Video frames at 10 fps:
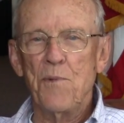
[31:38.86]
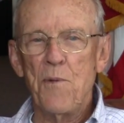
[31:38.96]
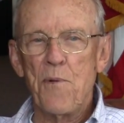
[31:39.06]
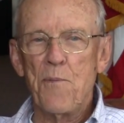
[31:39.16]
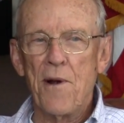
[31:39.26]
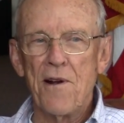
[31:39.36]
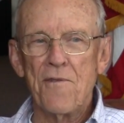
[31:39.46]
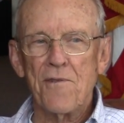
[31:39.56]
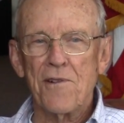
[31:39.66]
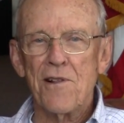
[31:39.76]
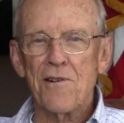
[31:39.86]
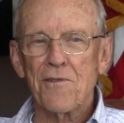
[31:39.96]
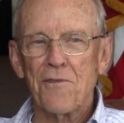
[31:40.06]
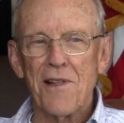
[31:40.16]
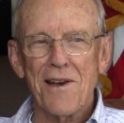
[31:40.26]
Be prepared for a
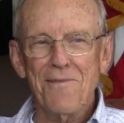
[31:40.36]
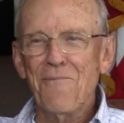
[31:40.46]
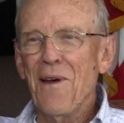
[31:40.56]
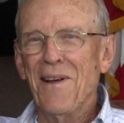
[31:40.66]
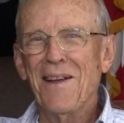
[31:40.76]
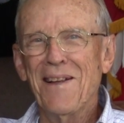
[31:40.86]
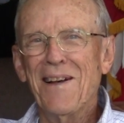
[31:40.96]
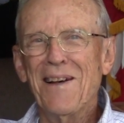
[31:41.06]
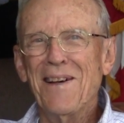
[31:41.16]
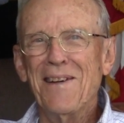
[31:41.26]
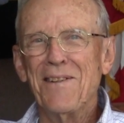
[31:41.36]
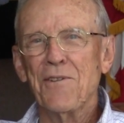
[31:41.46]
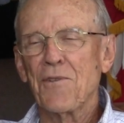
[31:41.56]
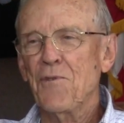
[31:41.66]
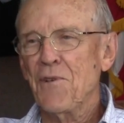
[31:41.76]
long flight.
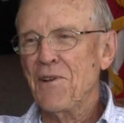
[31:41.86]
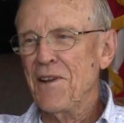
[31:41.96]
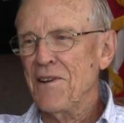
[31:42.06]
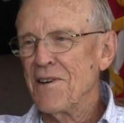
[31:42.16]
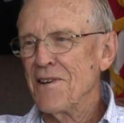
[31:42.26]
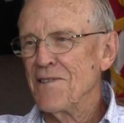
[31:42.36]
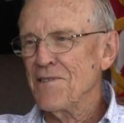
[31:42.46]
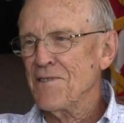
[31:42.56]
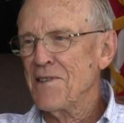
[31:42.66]
Took 14 hours and